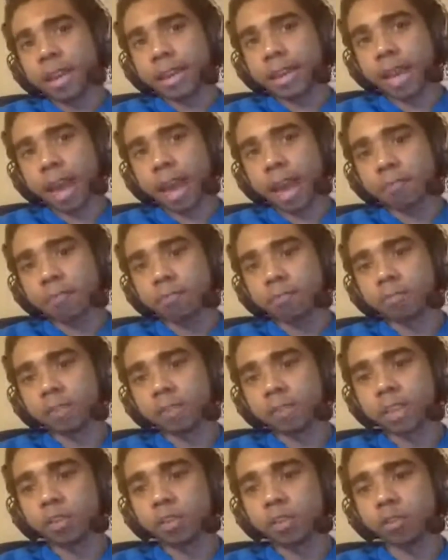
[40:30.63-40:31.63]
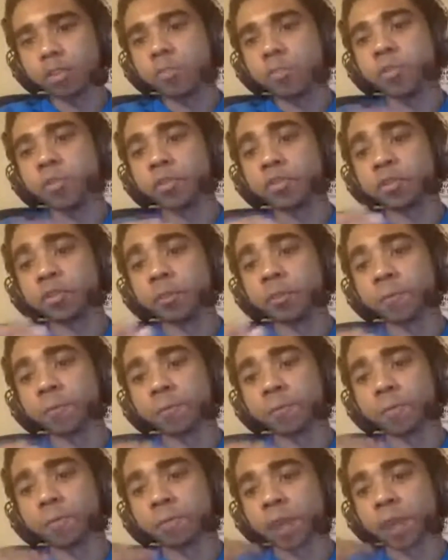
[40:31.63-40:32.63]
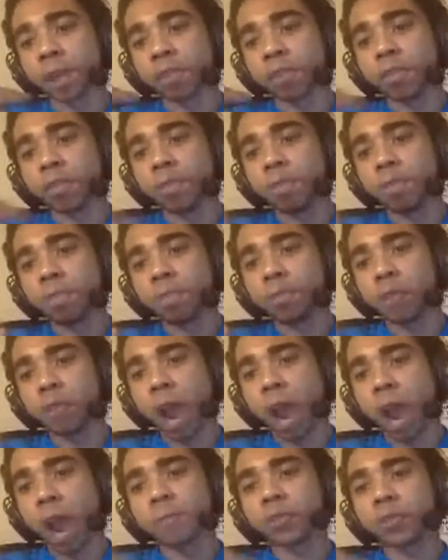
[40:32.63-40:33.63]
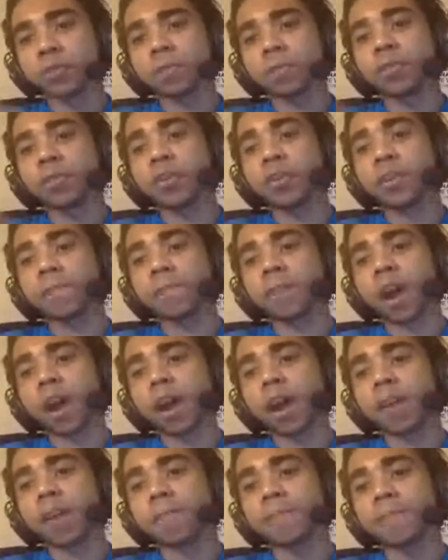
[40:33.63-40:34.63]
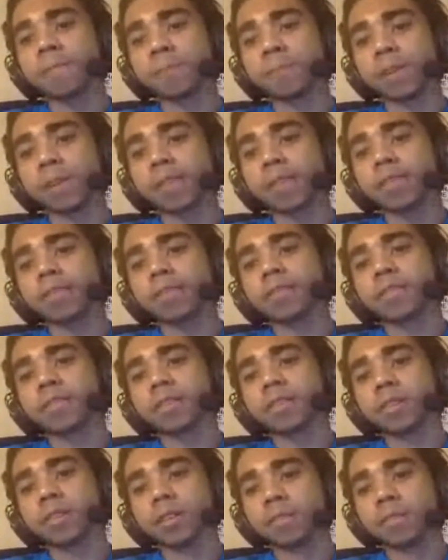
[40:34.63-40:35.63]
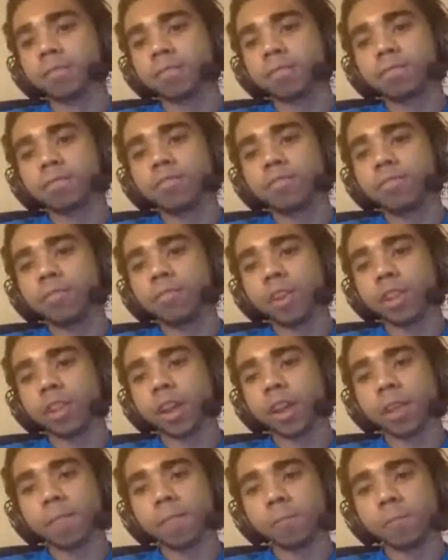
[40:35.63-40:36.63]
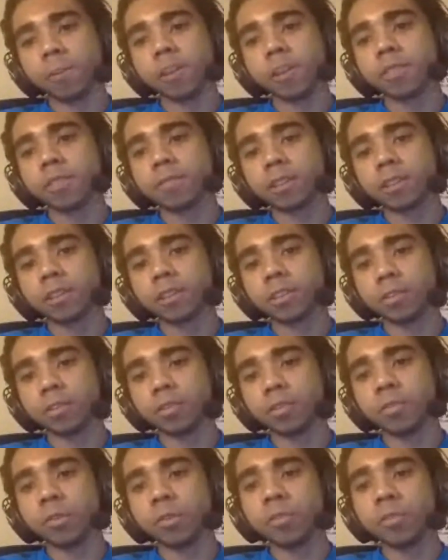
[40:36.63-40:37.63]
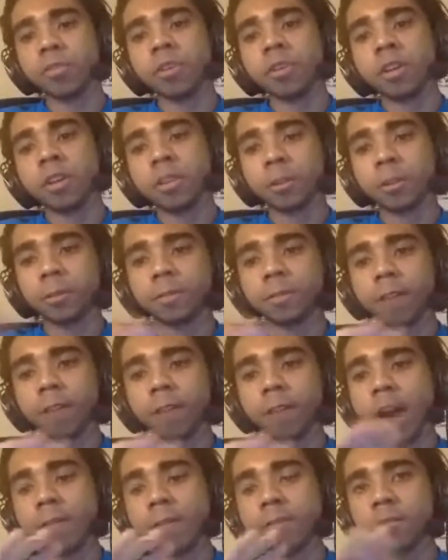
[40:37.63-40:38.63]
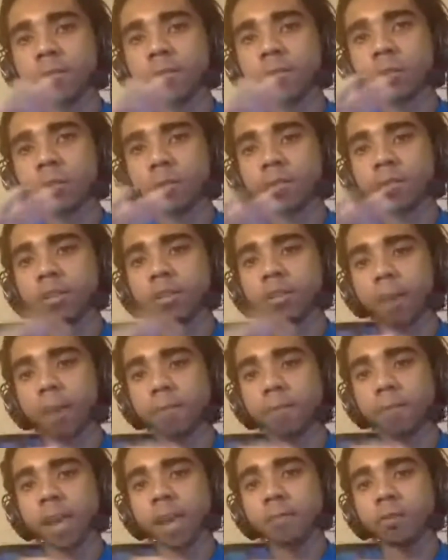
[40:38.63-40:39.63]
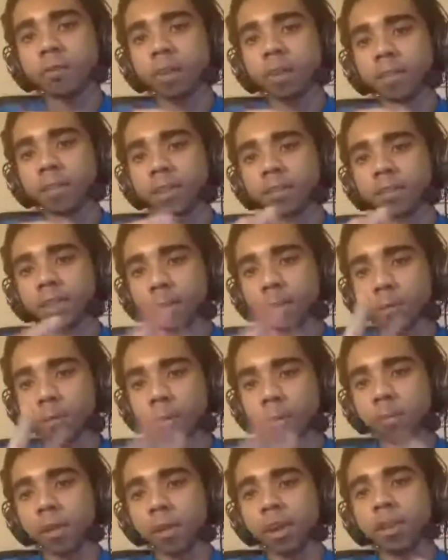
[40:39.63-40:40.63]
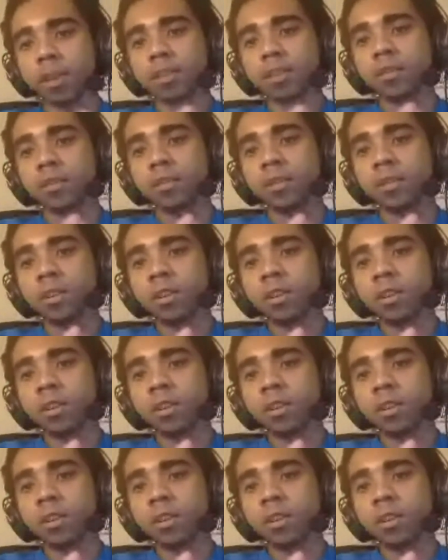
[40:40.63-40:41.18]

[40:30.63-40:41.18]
can literally boost you from like your average of 35 wins to 39, 40. Because you those 5 or so tough games you have against like pro players,